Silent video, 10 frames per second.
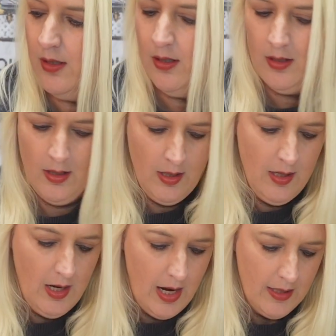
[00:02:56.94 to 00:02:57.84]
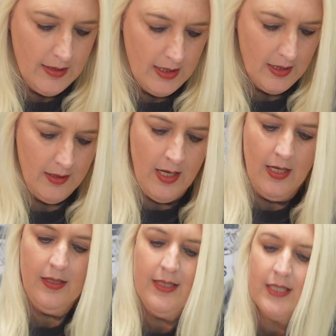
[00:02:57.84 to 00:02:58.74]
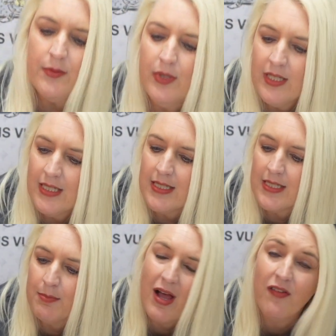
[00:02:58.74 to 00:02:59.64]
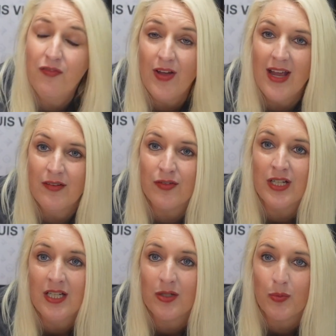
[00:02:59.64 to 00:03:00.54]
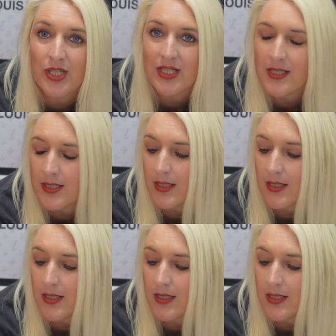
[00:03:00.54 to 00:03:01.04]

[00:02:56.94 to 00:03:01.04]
And then this one is my favorite, which is the